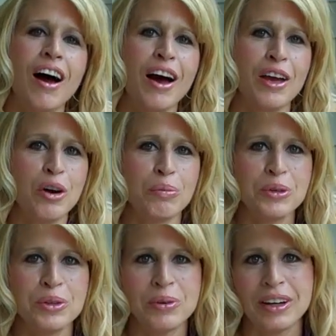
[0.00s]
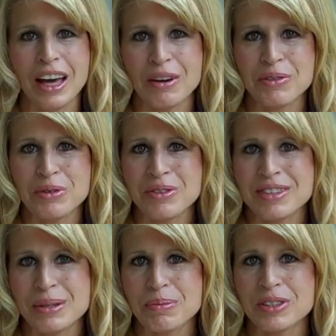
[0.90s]
I hope you got a few
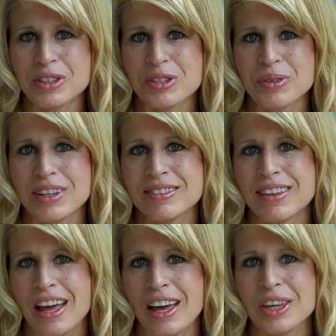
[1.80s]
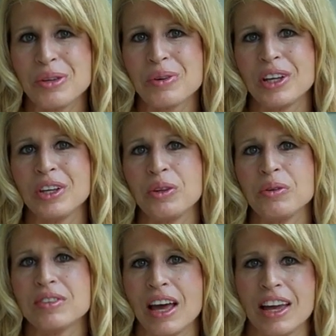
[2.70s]
tips and tricks that you can
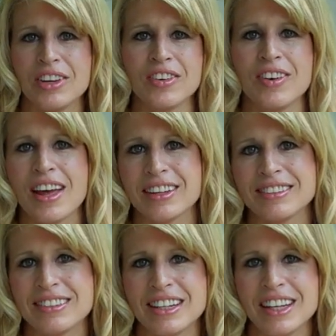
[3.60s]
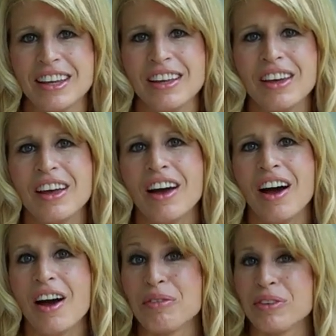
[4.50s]
use at your next sitting.
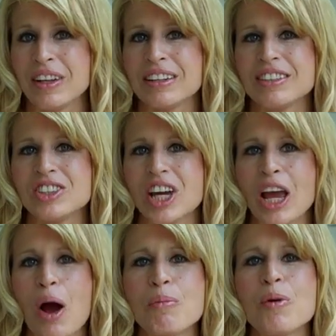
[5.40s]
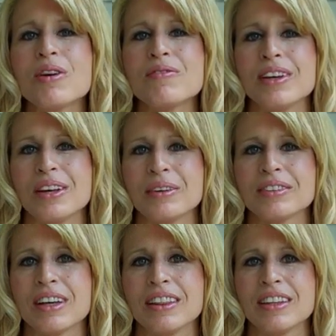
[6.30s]
If you'd like to check out more
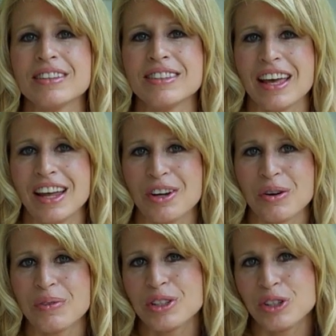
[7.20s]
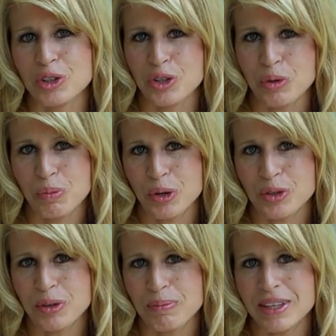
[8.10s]
videos like this, head on over to
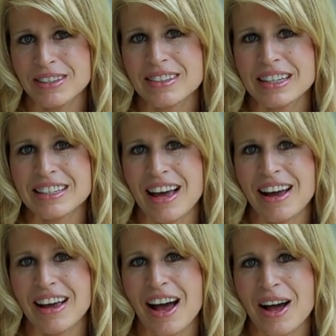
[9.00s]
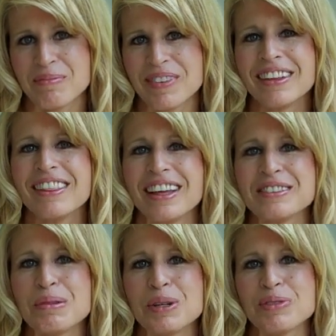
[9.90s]
NewPortraitBiz.com.
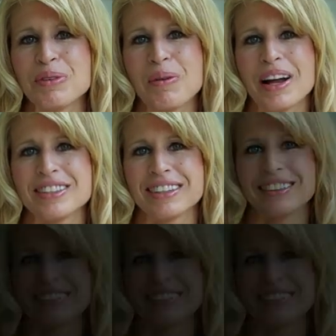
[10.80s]
Thanks so much for watching.